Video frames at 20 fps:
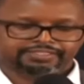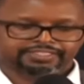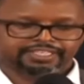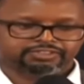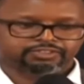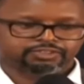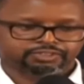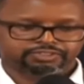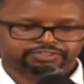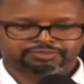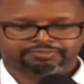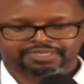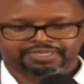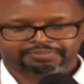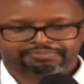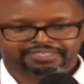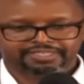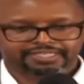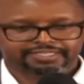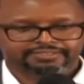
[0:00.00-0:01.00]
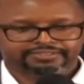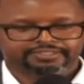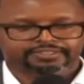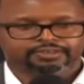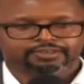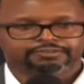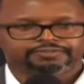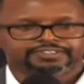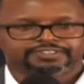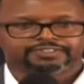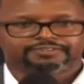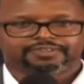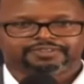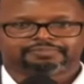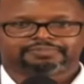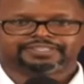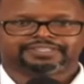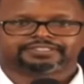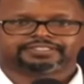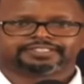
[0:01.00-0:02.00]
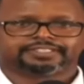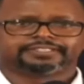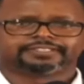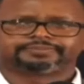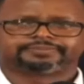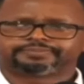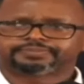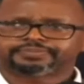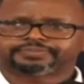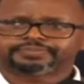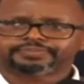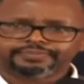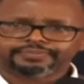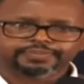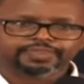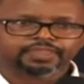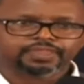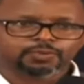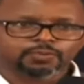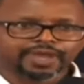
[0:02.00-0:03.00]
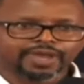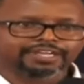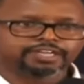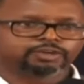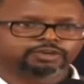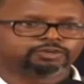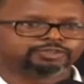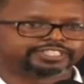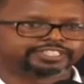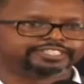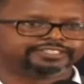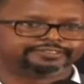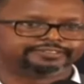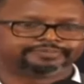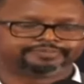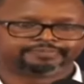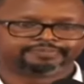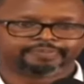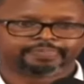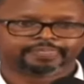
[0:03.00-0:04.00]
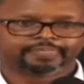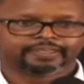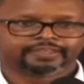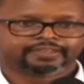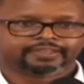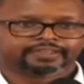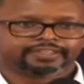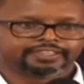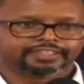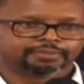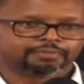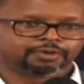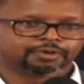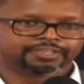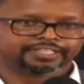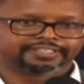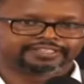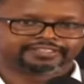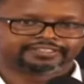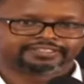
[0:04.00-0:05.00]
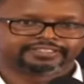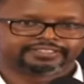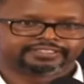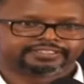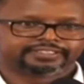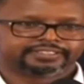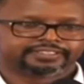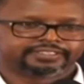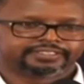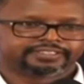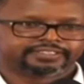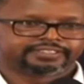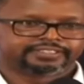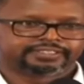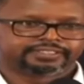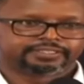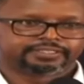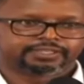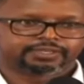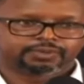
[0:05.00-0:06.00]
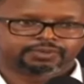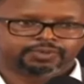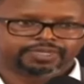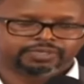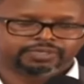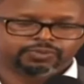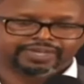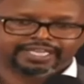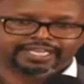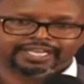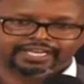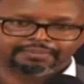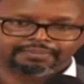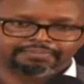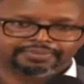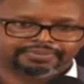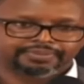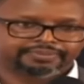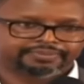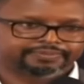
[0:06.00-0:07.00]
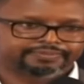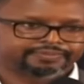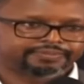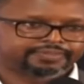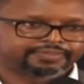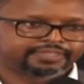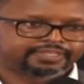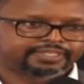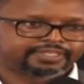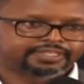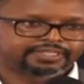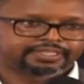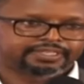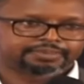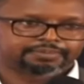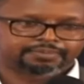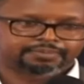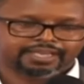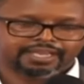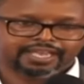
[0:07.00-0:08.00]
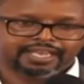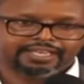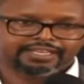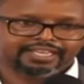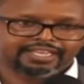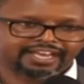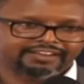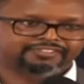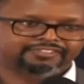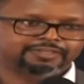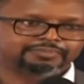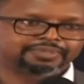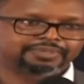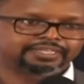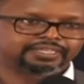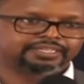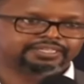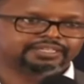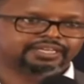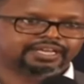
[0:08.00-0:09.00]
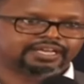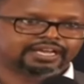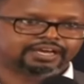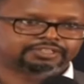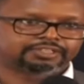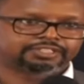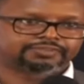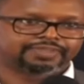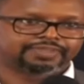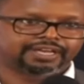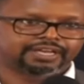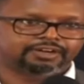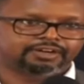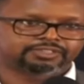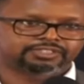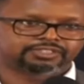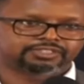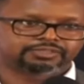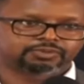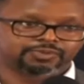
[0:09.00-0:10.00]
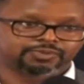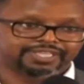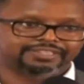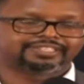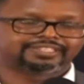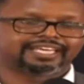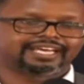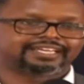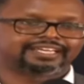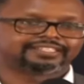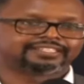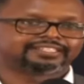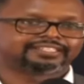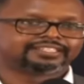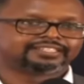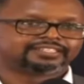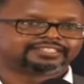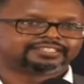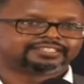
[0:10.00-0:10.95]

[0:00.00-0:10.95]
Central to be a PS in the office of the president, we had a routine in the morning. We'd wake up and have to be out of the house with Dad